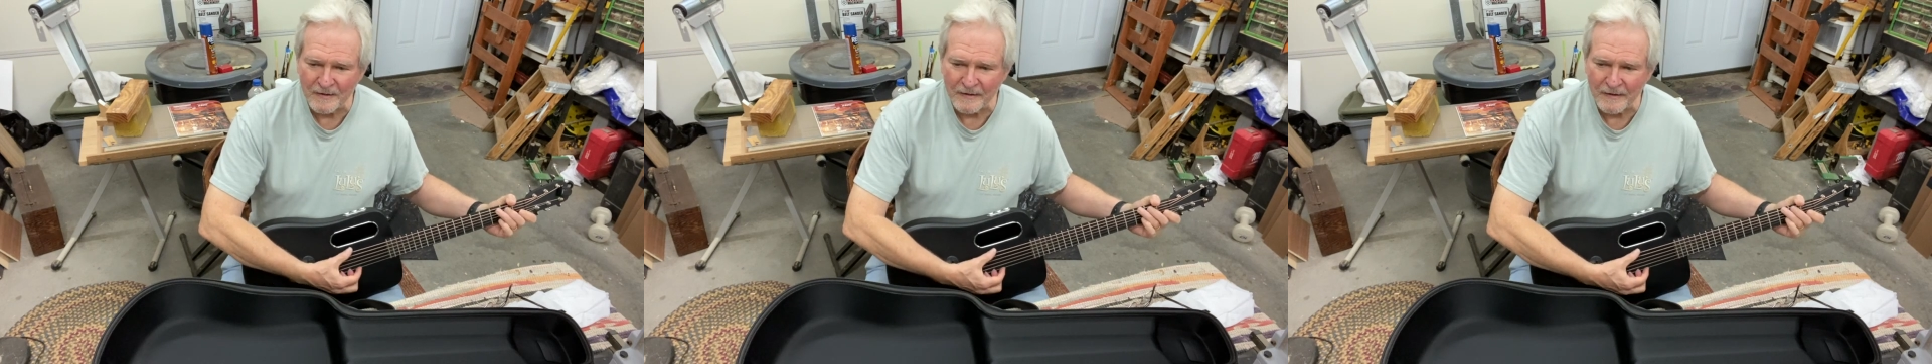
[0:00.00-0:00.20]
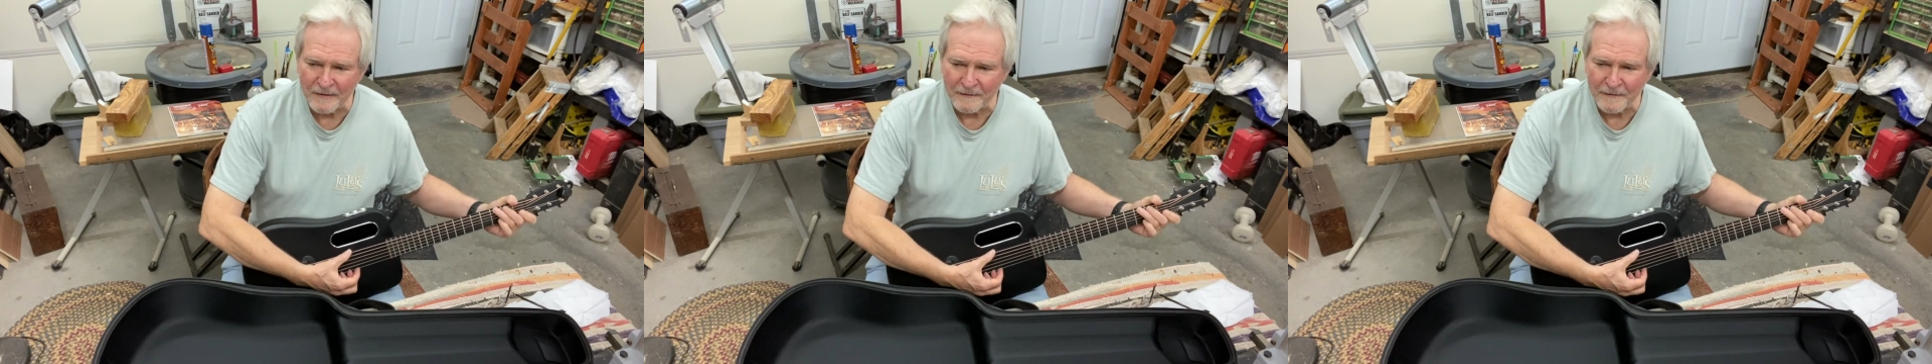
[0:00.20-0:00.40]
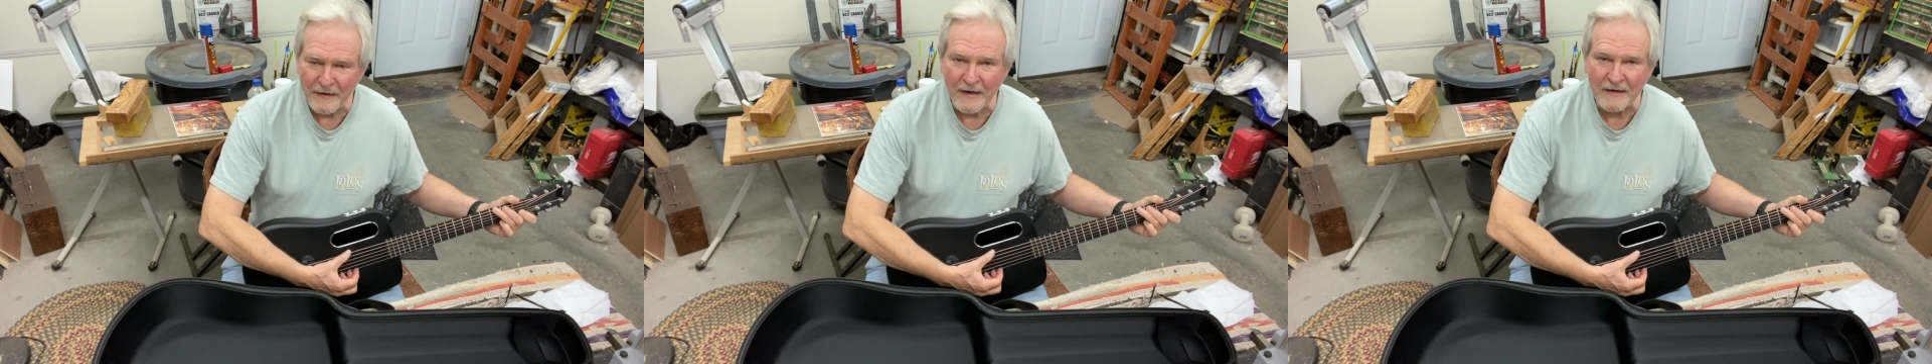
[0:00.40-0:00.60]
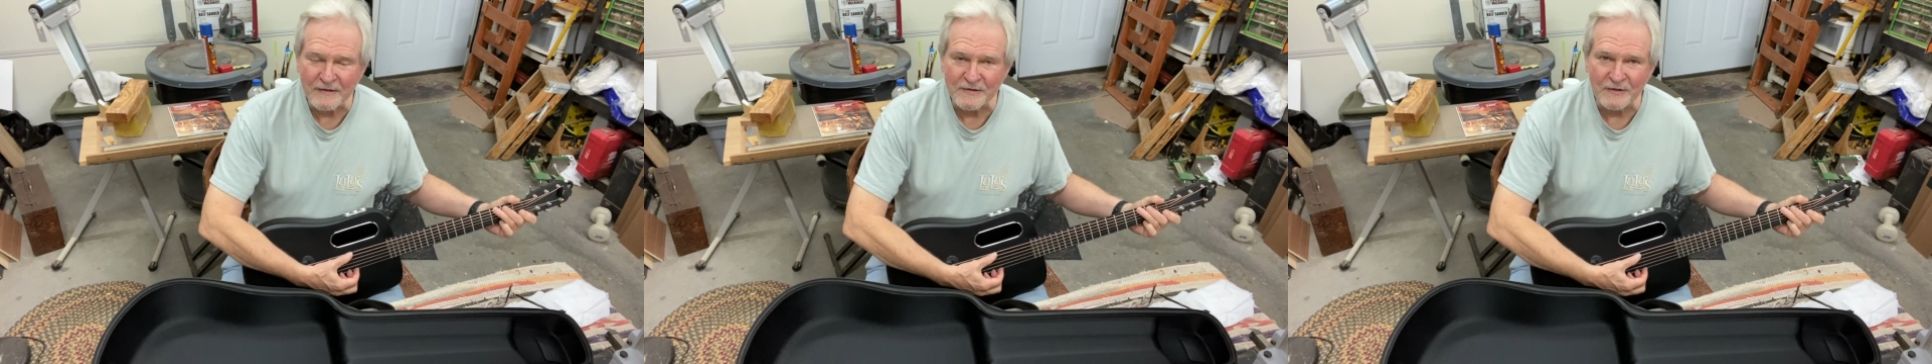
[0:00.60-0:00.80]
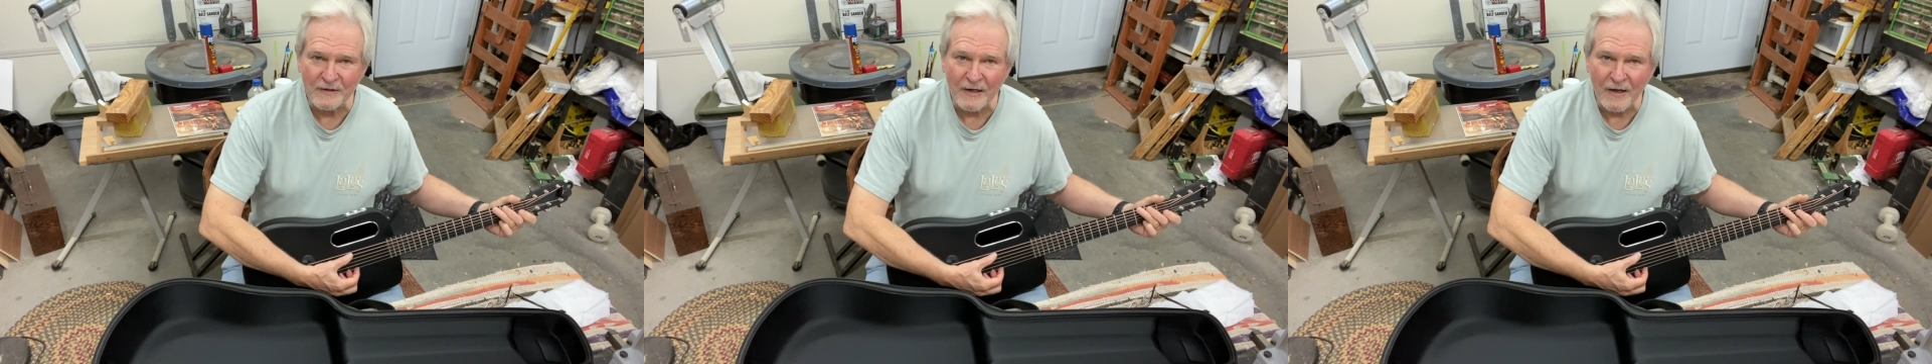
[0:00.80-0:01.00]

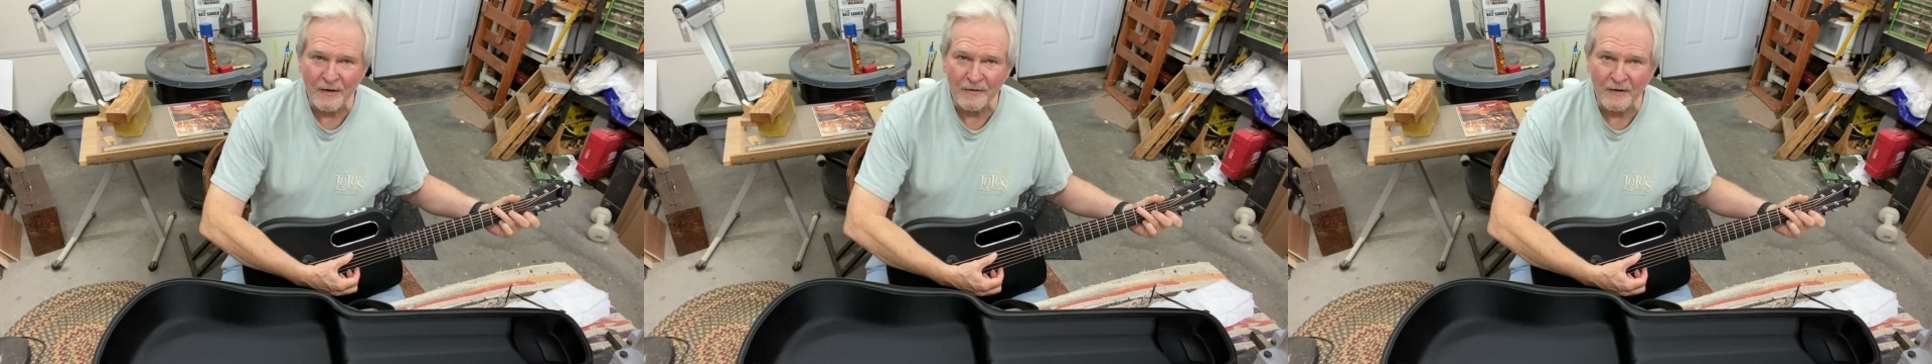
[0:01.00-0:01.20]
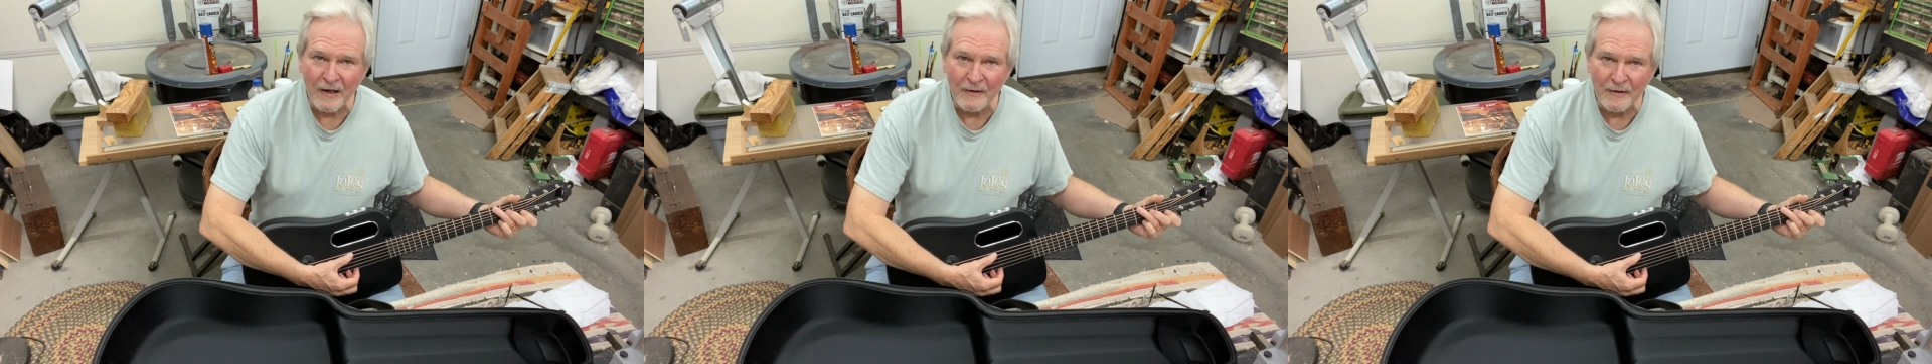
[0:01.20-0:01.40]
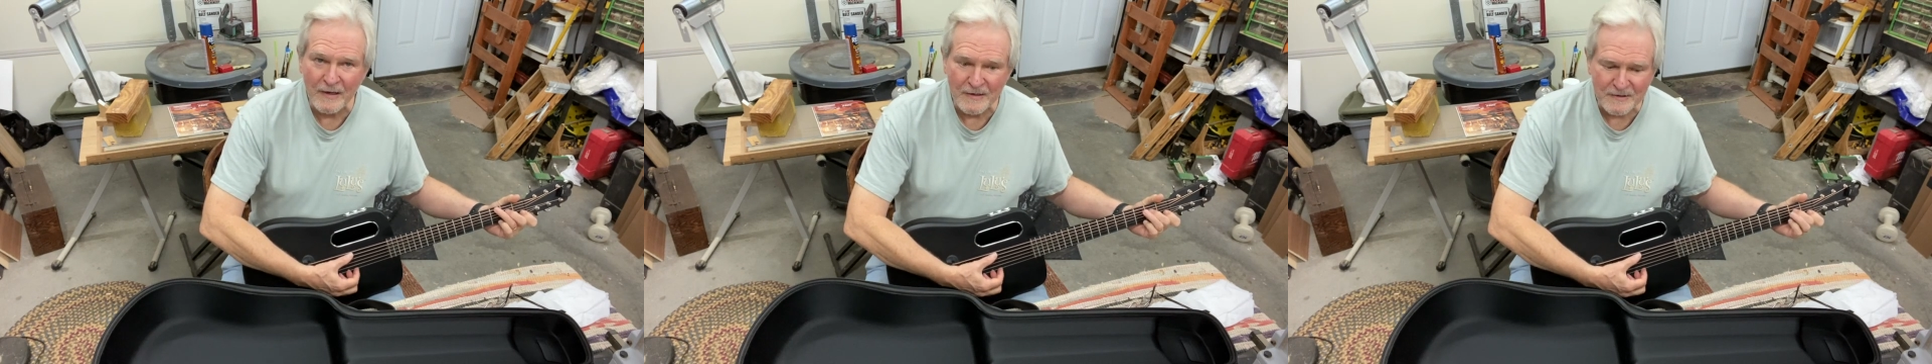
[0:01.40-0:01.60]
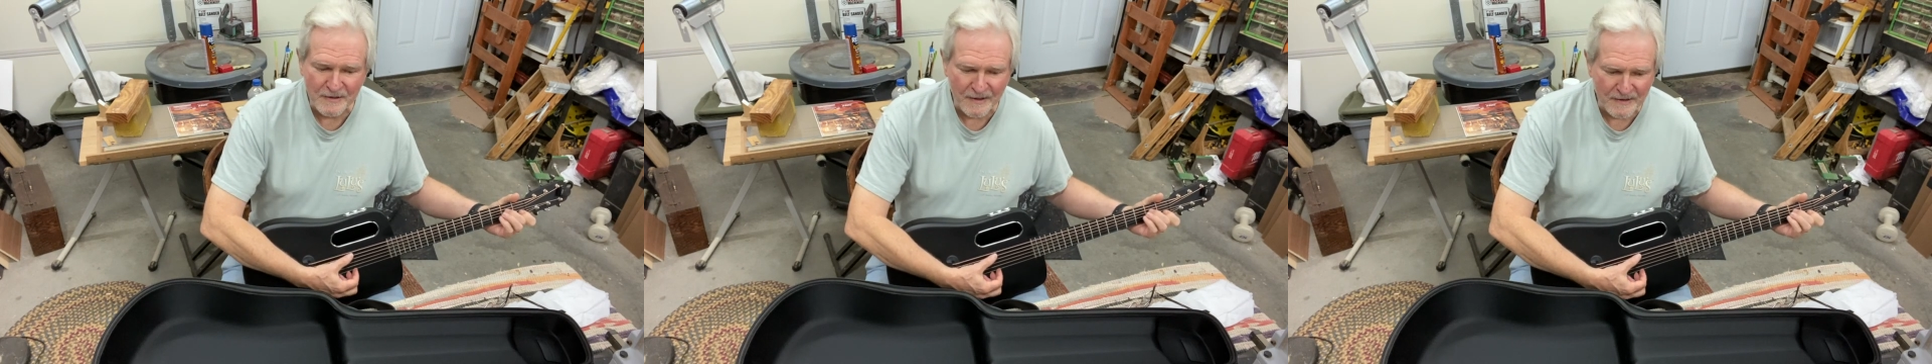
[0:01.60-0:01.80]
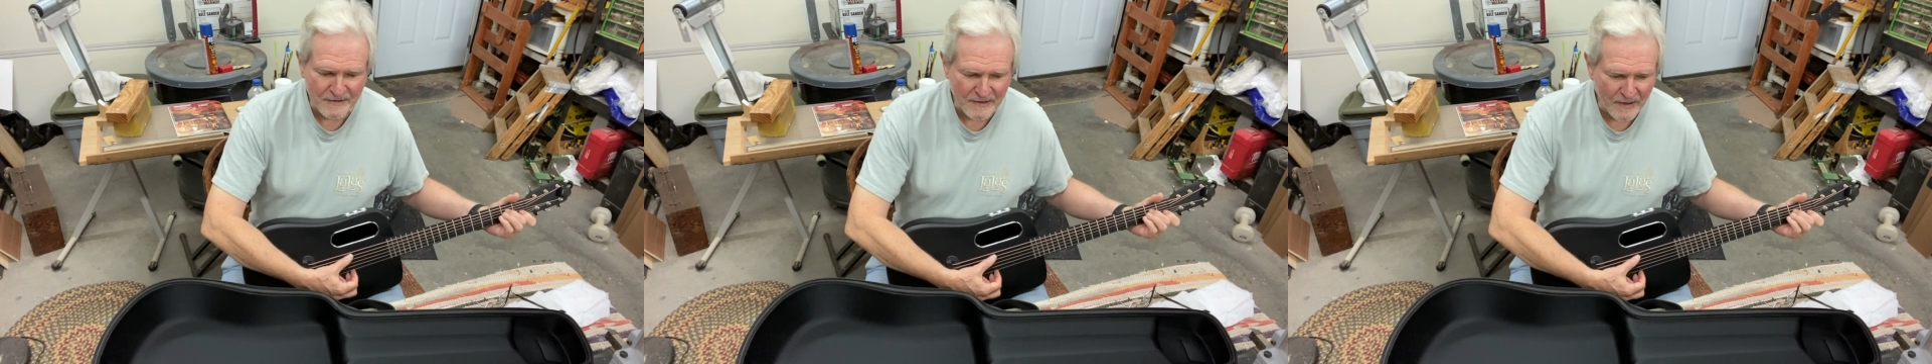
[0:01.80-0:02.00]
effects and how nice
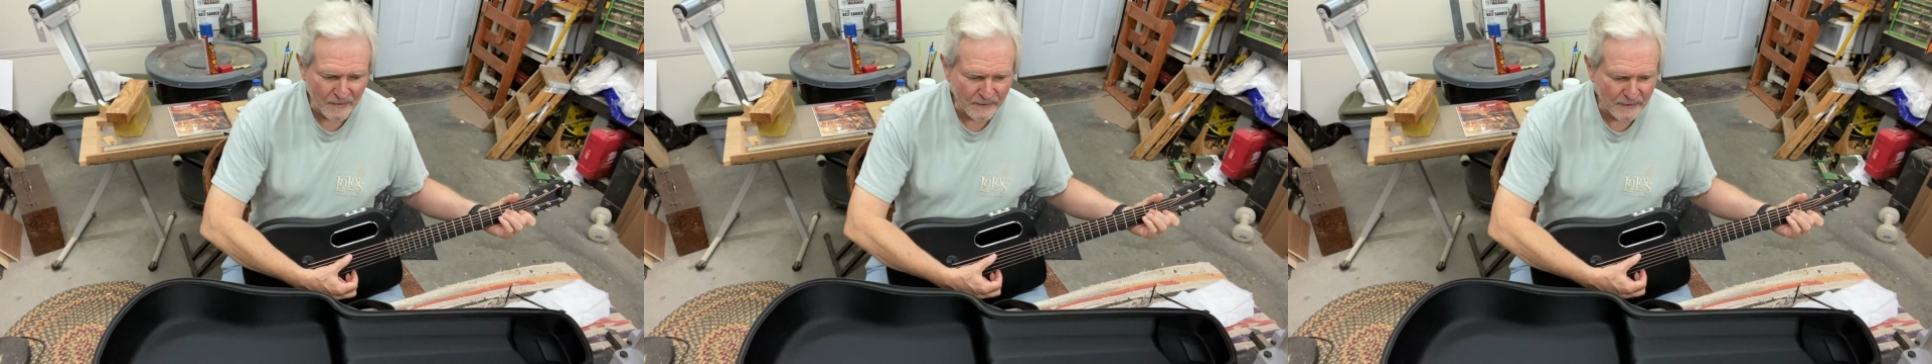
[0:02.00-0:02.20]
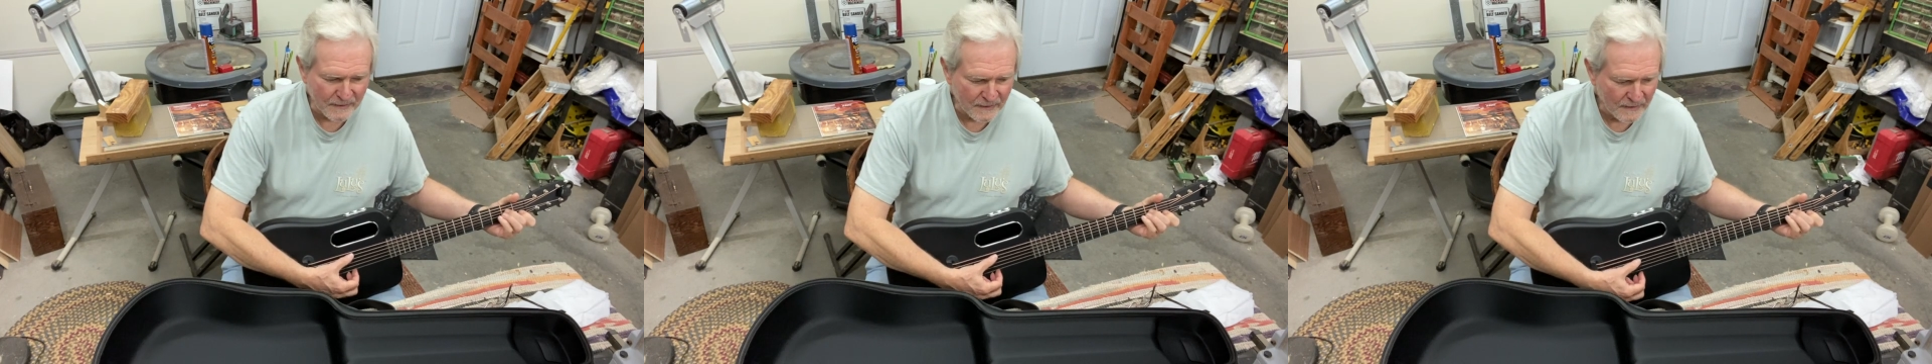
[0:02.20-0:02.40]
they sounded,